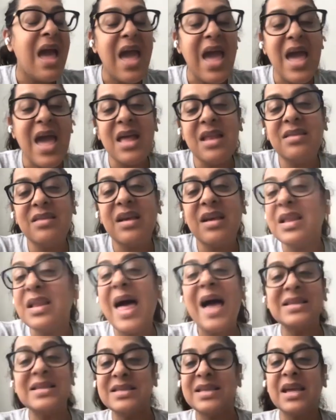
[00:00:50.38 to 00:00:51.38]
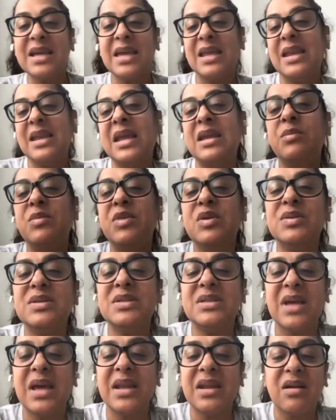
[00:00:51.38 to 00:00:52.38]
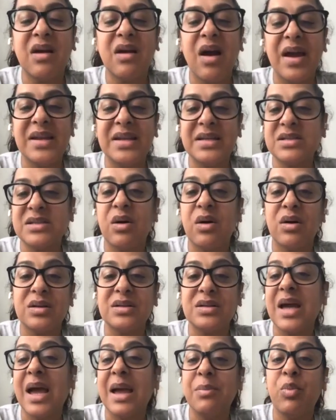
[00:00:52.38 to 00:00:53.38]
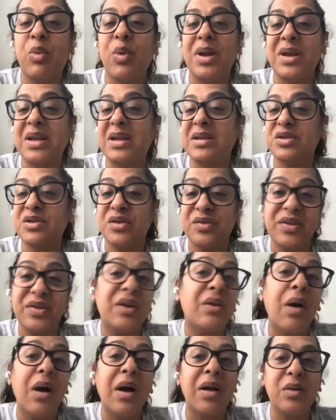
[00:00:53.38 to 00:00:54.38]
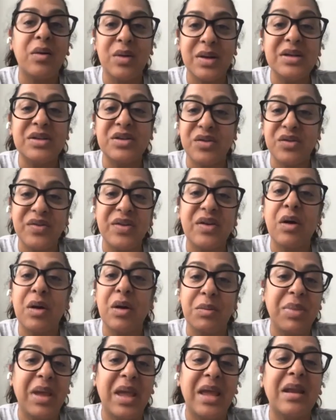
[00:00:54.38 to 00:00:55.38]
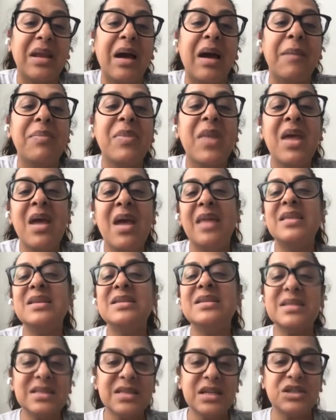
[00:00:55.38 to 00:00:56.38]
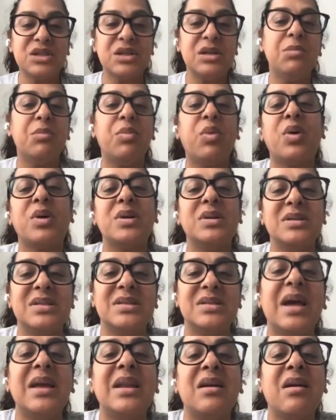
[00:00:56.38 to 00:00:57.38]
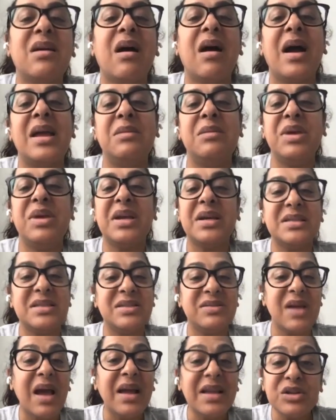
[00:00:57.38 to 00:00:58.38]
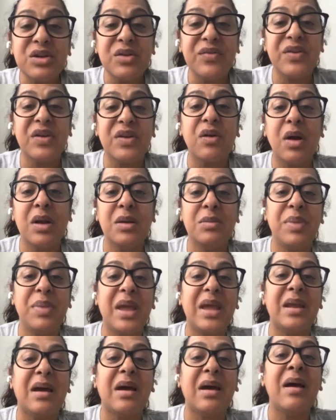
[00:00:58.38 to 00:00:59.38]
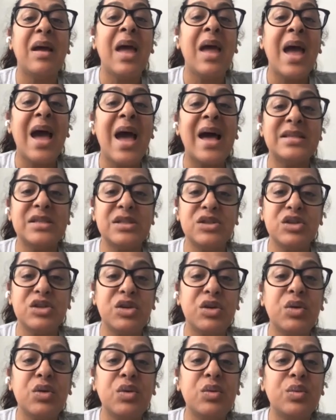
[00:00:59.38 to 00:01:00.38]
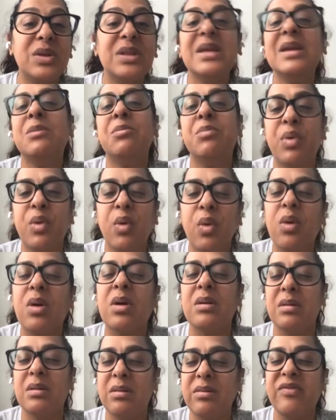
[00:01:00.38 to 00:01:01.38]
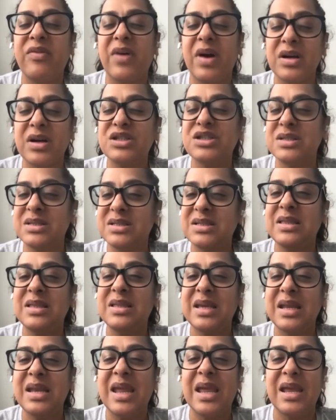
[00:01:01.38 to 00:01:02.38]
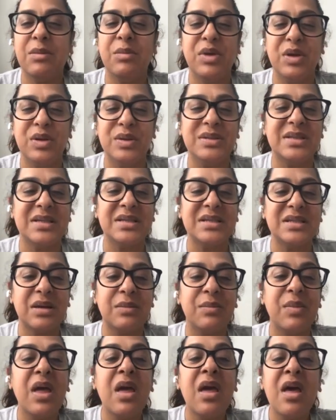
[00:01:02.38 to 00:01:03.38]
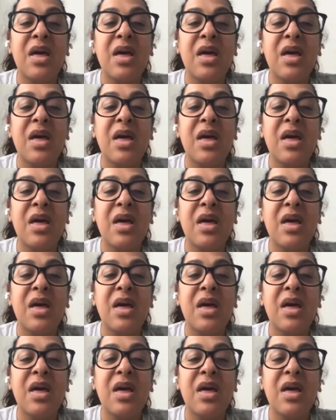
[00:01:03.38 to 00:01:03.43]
And the classic innate immune cytokine is called type 1 interferon or interferon beta. And this is such an important cytokine because interferon beta has two really important functions in the innate immune system.